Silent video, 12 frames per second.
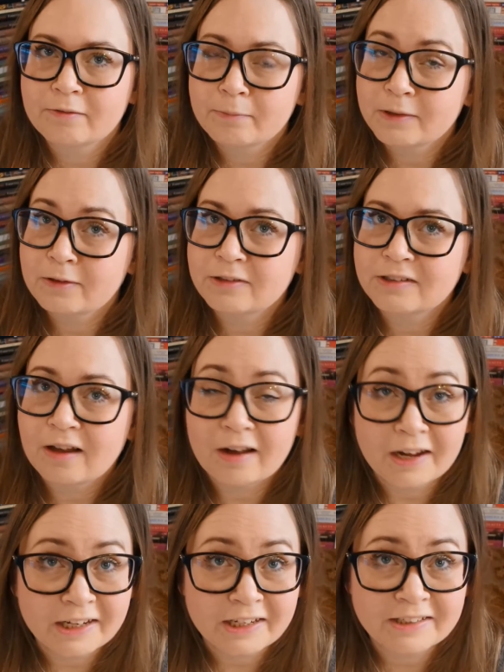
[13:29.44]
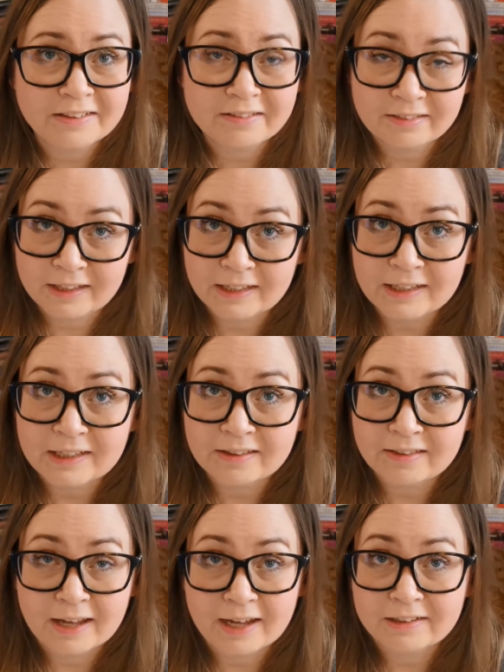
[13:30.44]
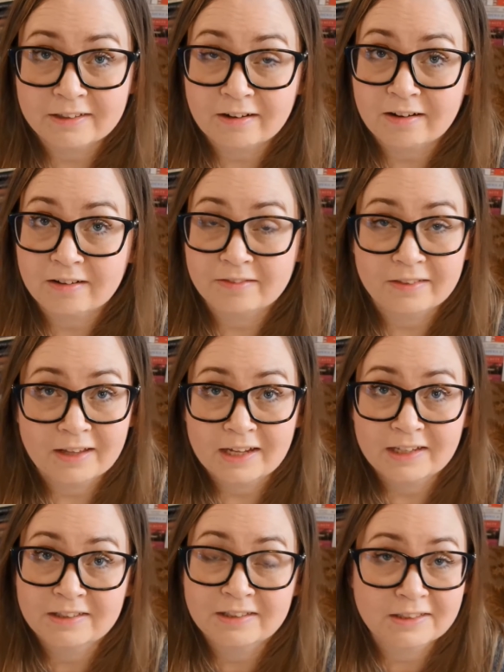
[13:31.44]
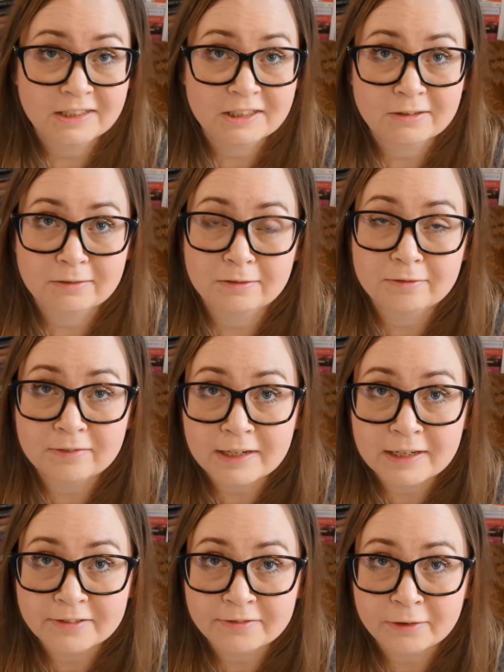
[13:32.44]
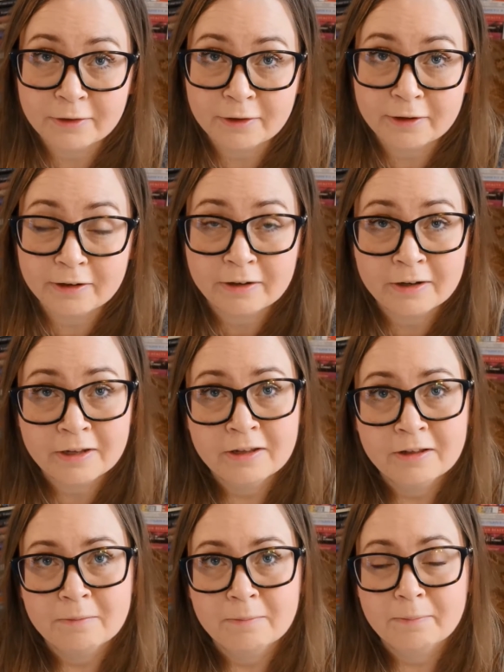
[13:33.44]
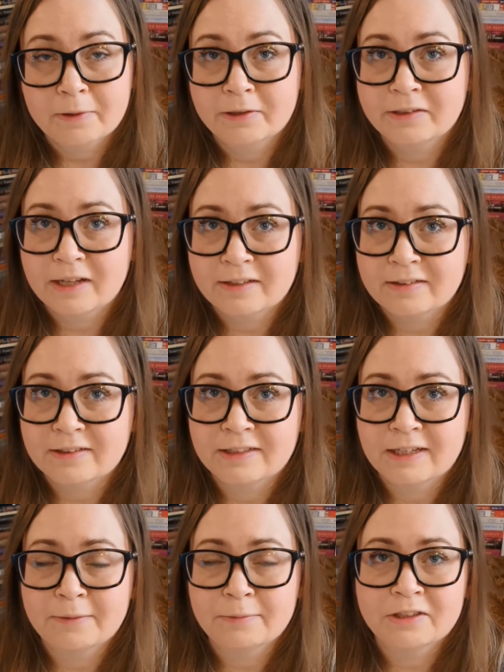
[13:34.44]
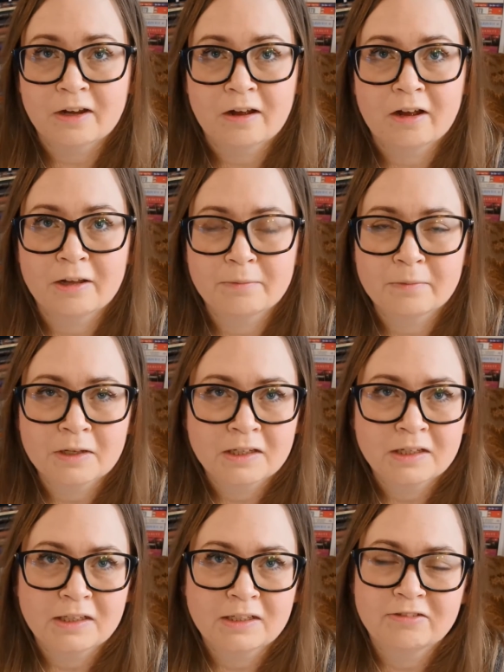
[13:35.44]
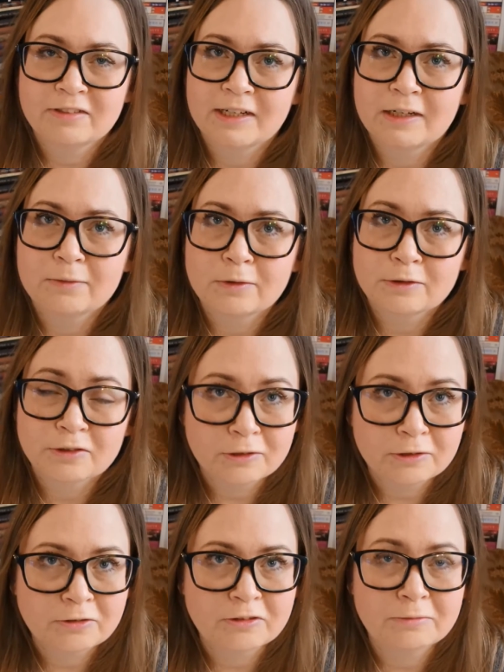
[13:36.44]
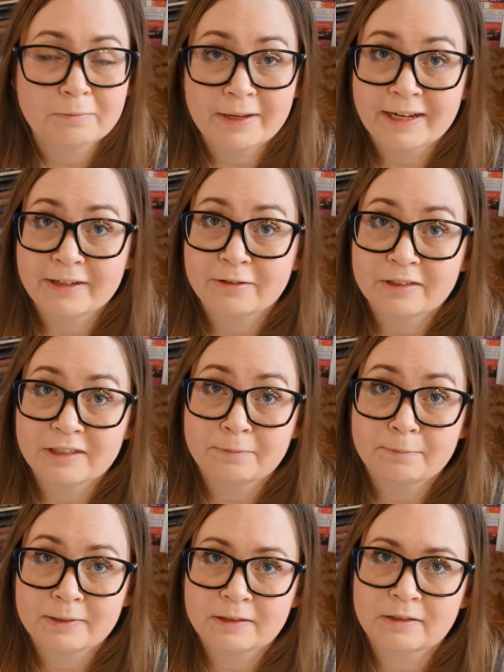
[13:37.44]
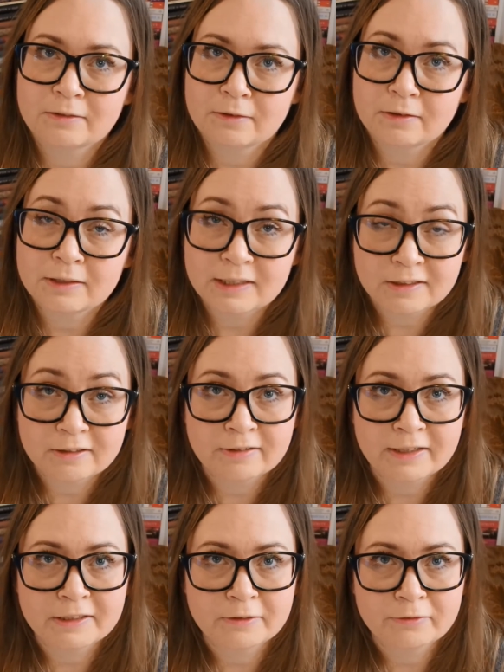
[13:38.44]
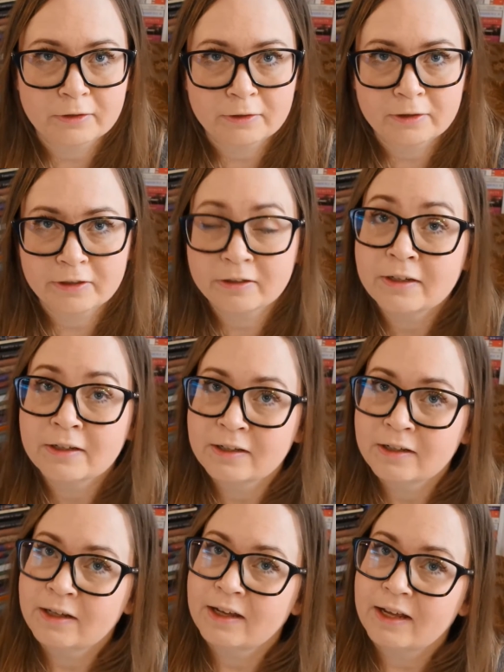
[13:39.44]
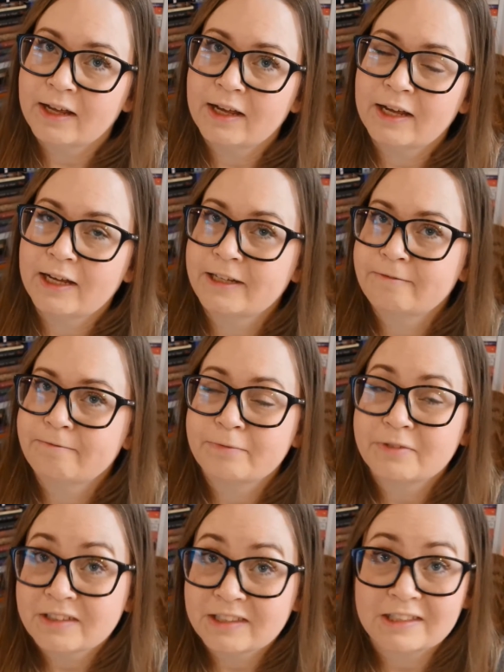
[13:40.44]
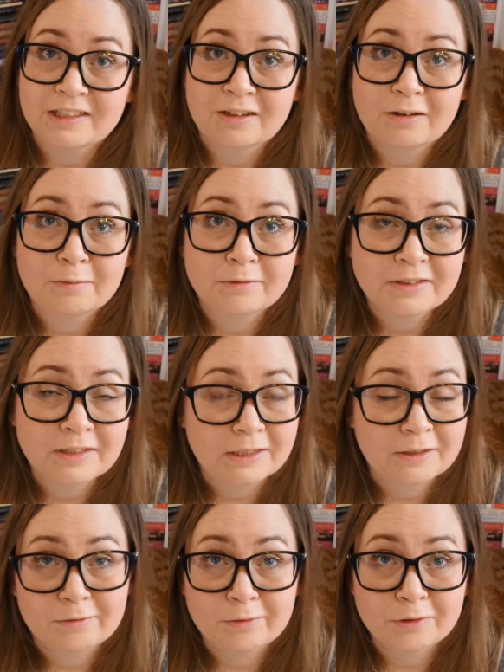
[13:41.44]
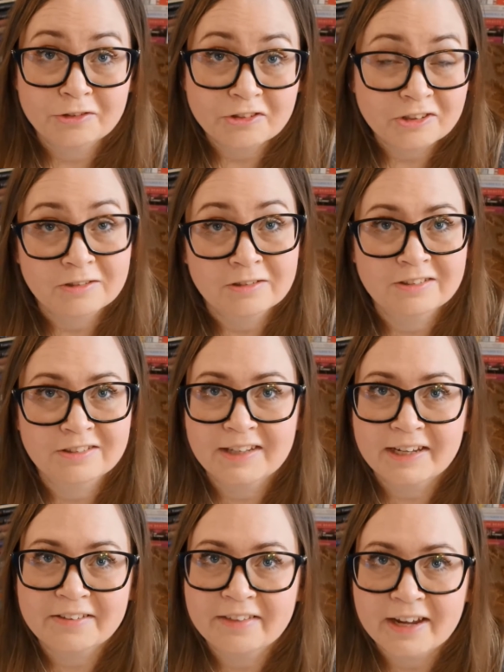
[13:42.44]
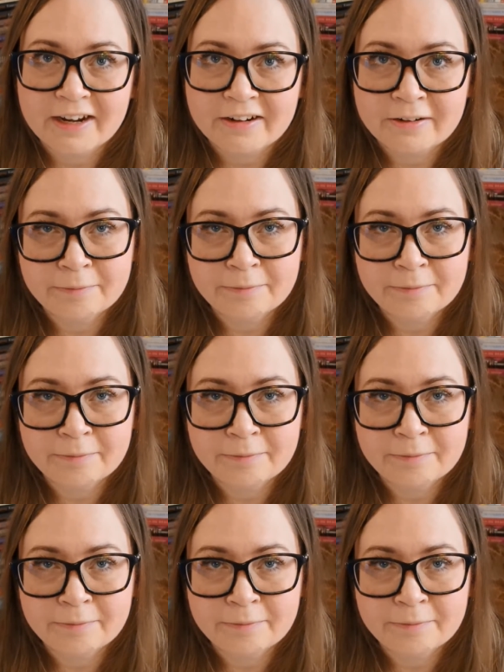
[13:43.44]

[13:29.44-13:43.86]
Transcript: Because I think that Glan has sexual feelings for her, but at the same time, he really wants her to remain on this pedestal he has created for her, and she obviously won't stay there.